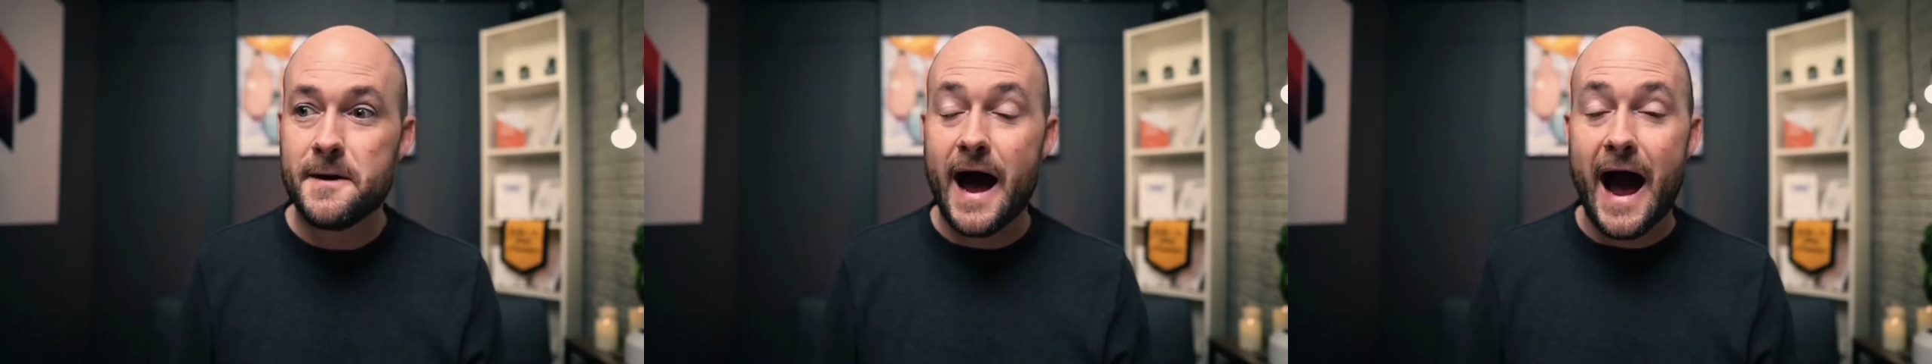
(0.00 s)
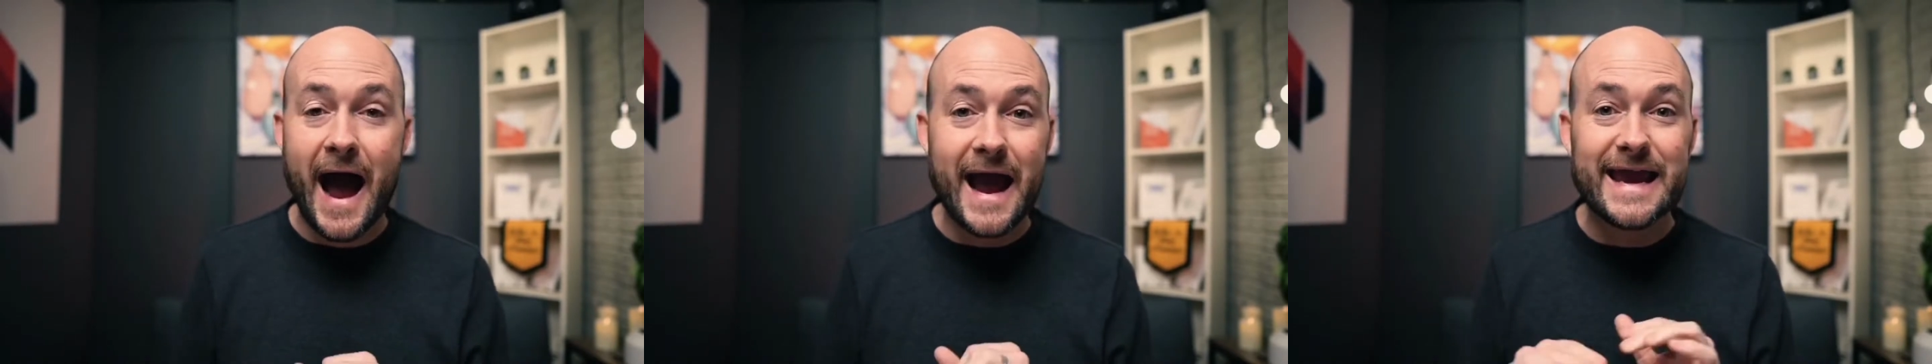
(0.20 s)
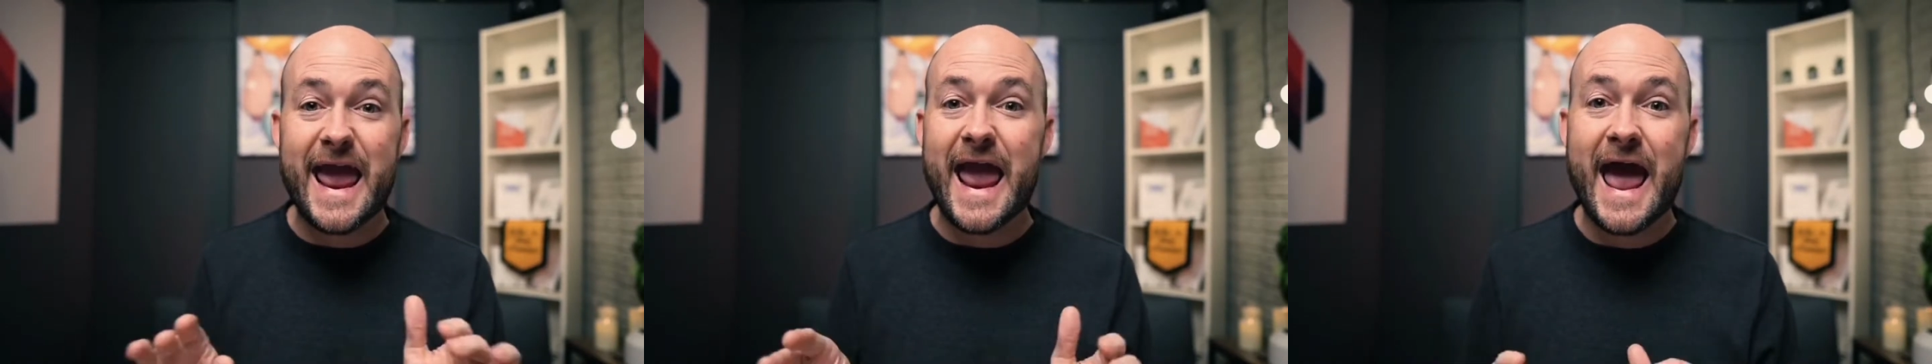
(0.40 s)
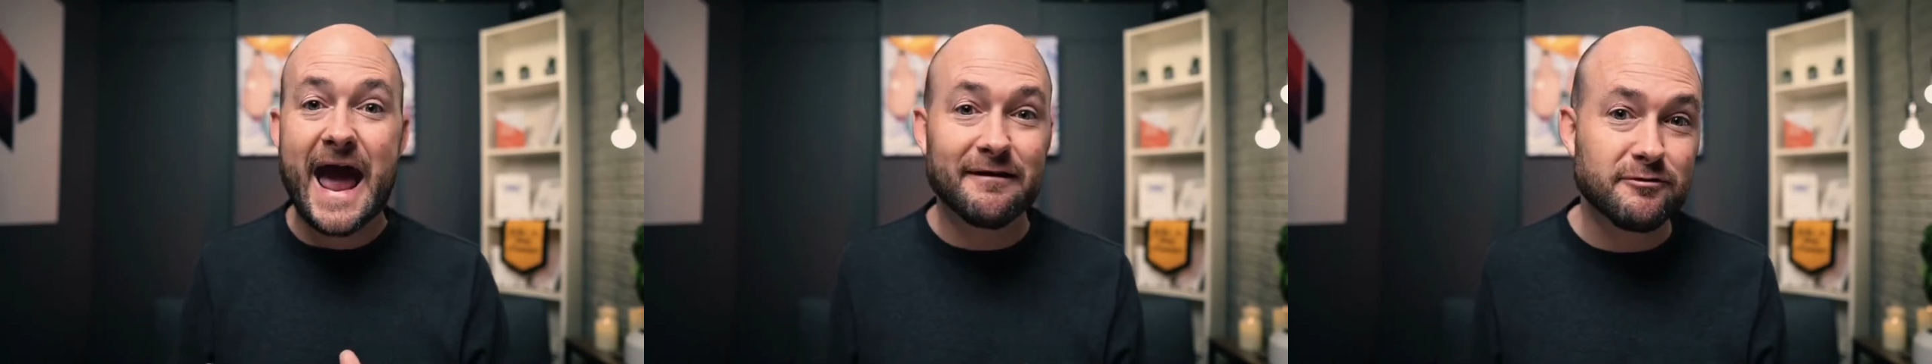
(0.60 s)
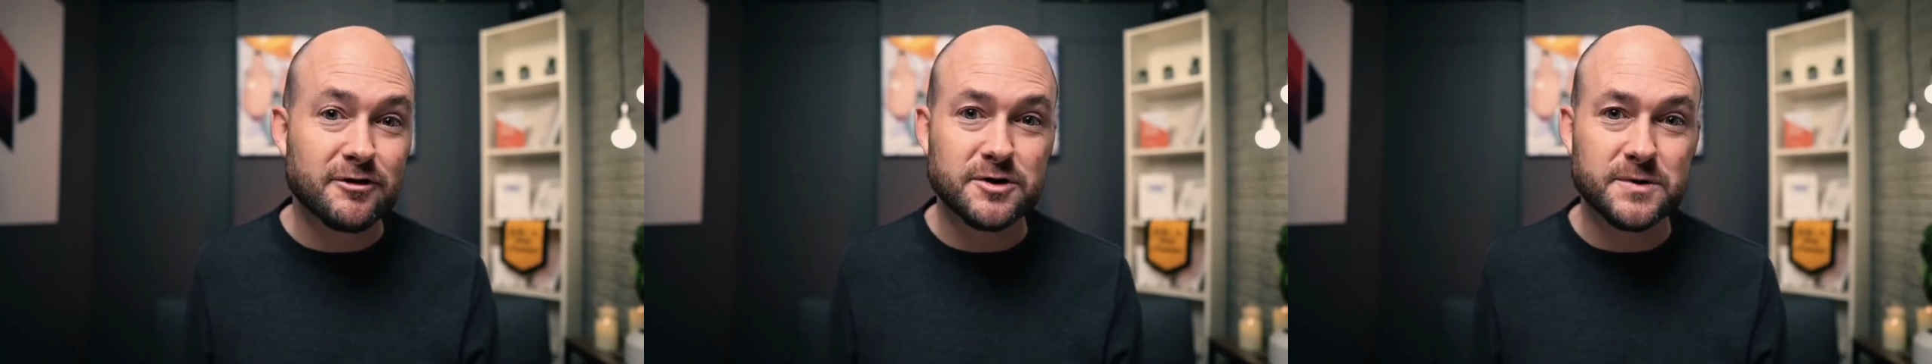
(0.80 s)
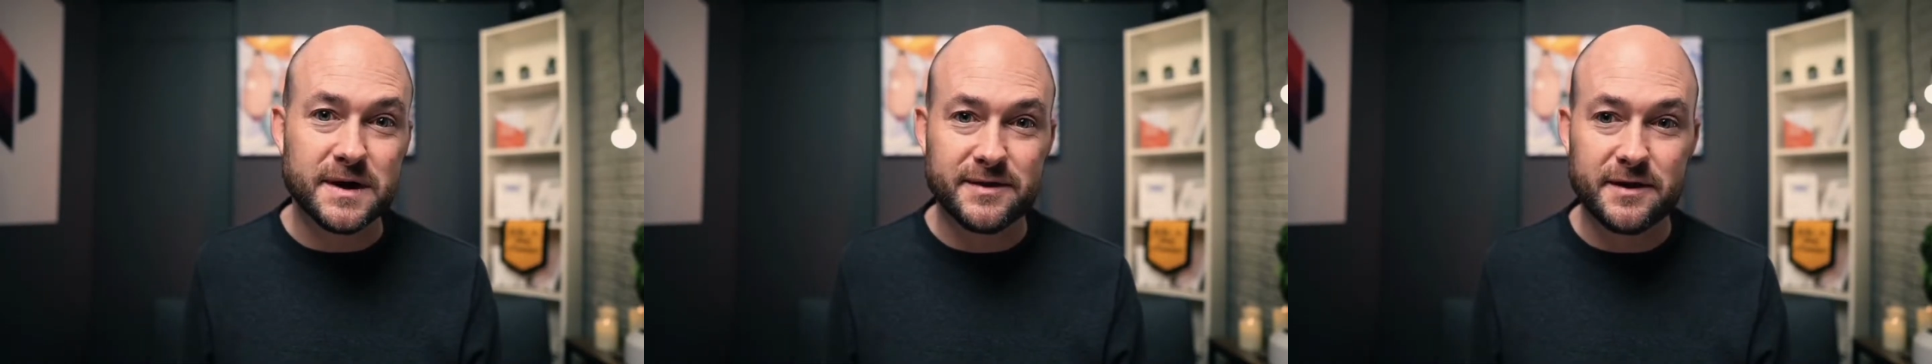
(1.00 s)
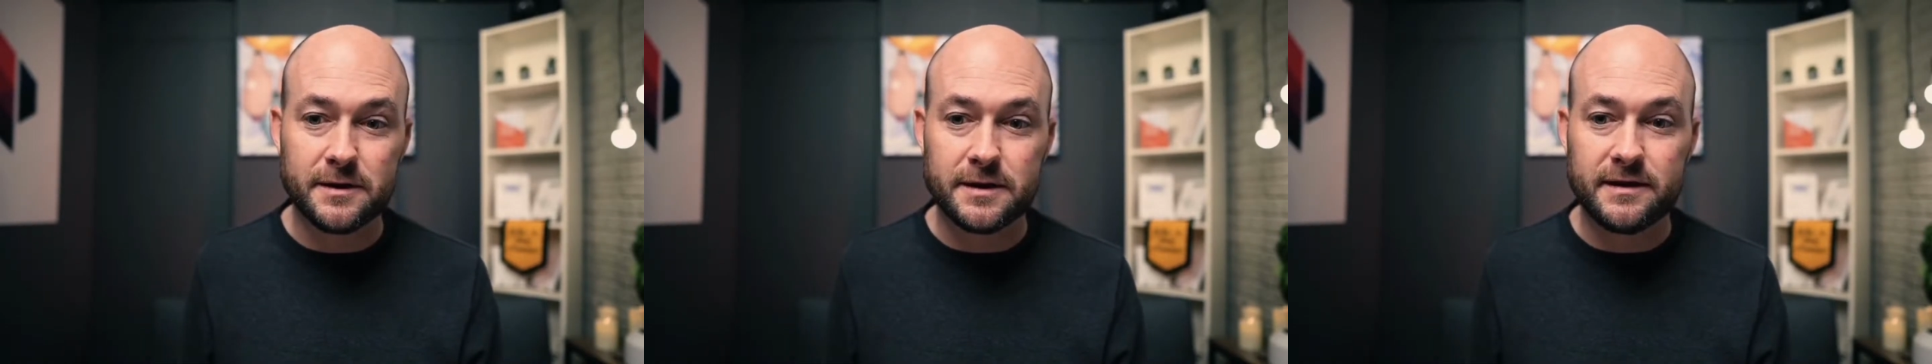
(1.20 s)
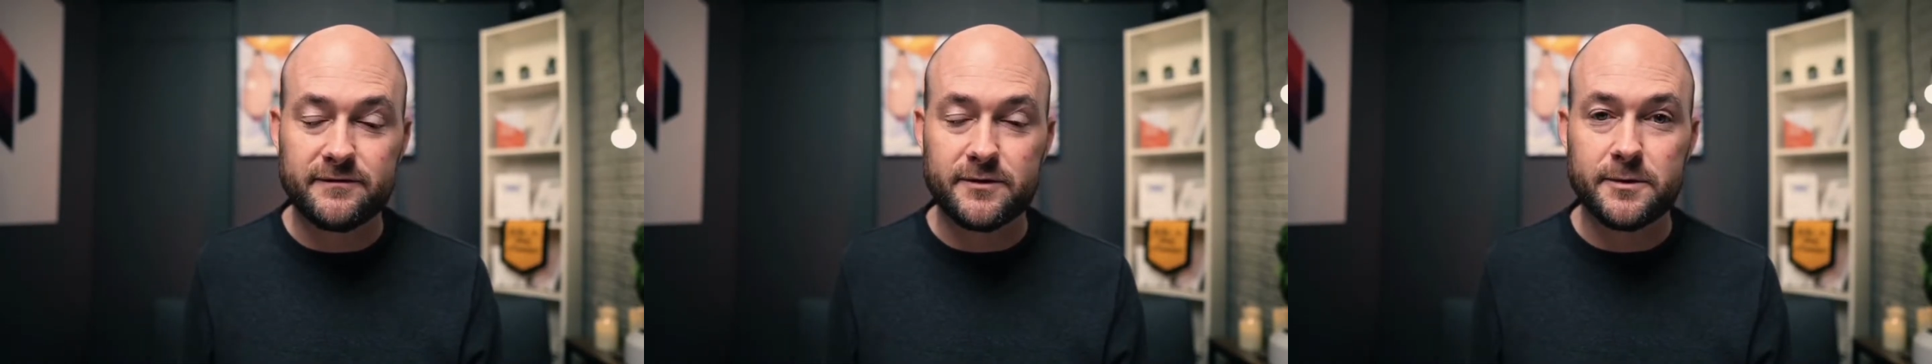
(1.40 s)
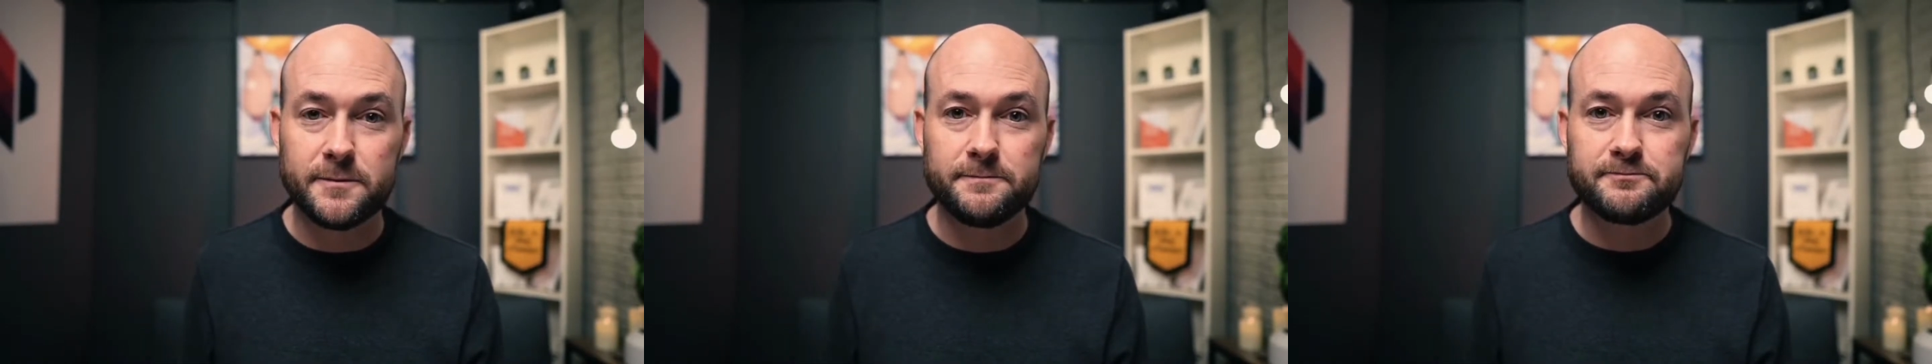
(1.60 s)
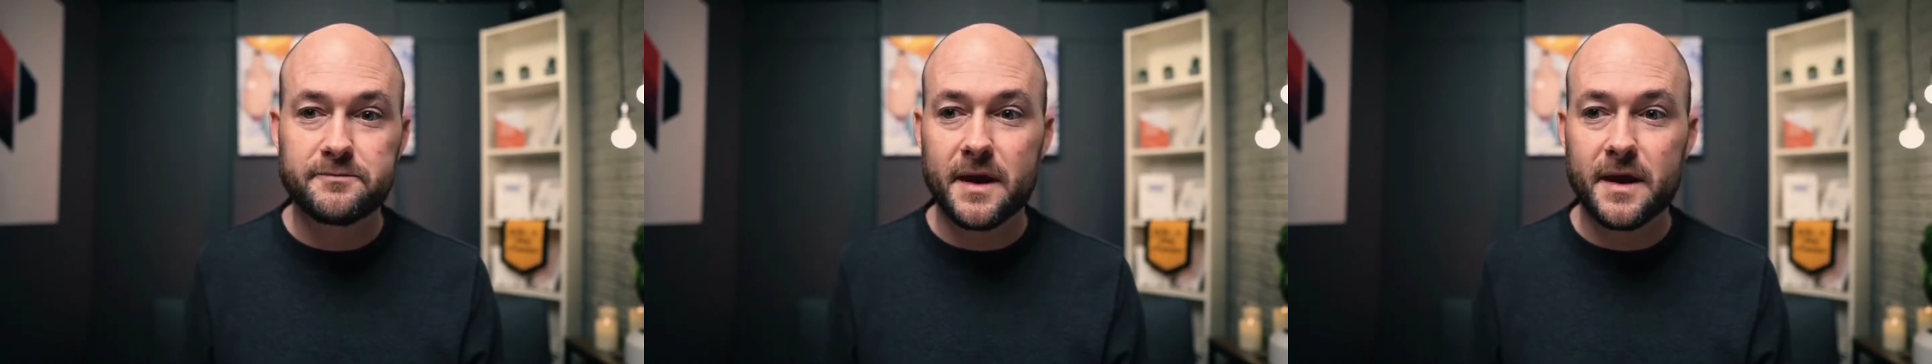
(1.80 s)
I can't ever do it at their level.